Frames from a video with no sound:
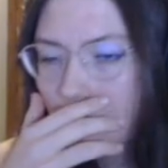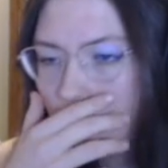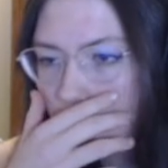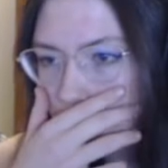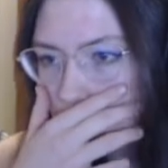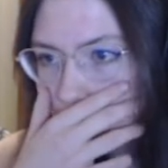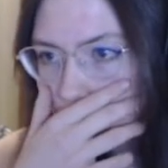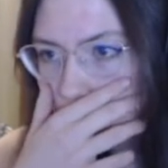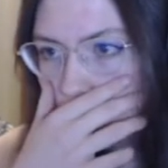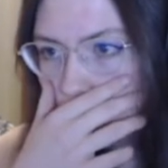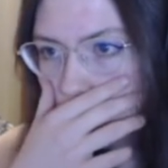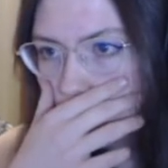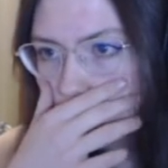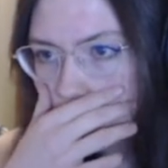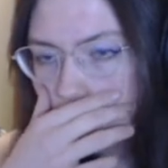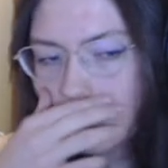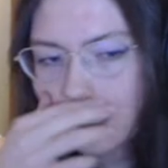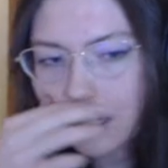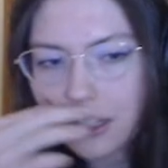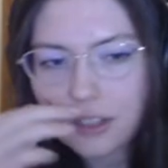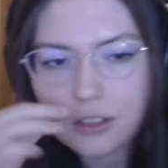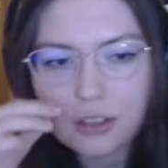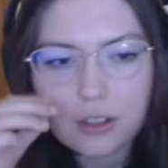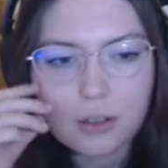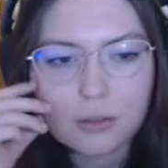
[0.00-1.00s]
restricting
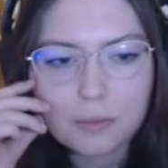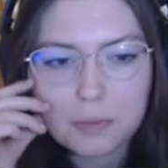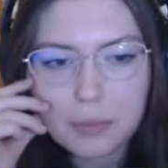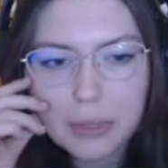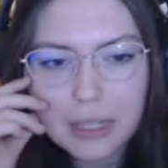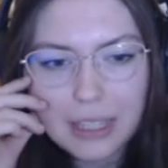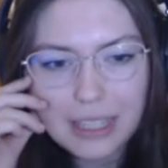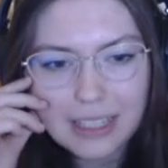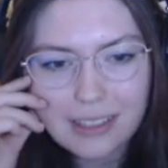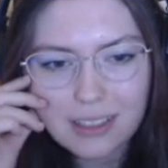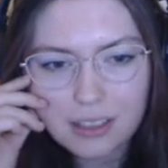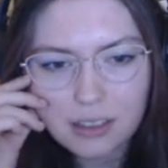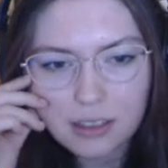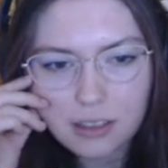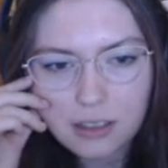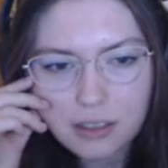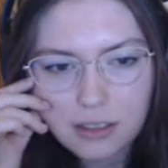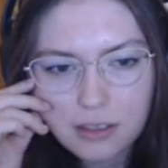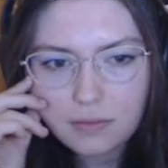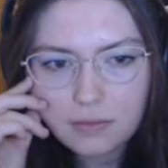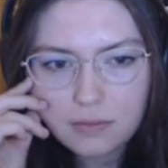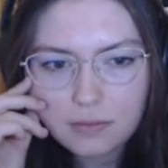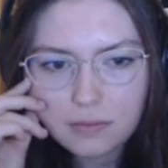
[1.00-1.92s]
his own pieces.